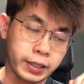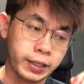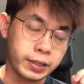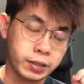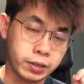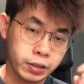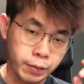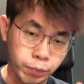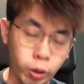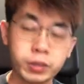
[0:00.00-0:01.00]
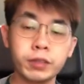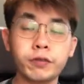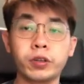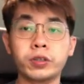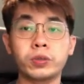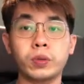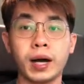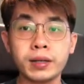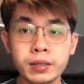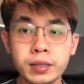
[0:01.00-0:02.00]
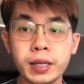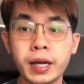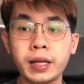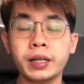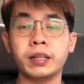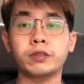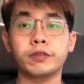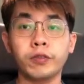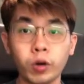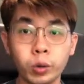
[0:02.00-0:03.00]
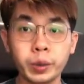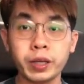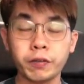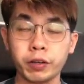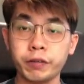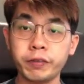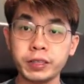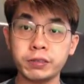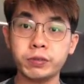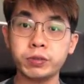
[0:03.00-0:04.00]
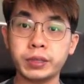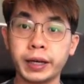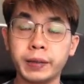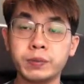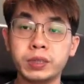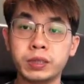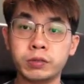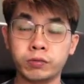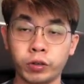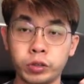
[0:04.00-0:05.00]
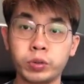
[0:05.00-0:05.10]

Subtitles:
it's important for you to understand and to follow it for the first few times for you to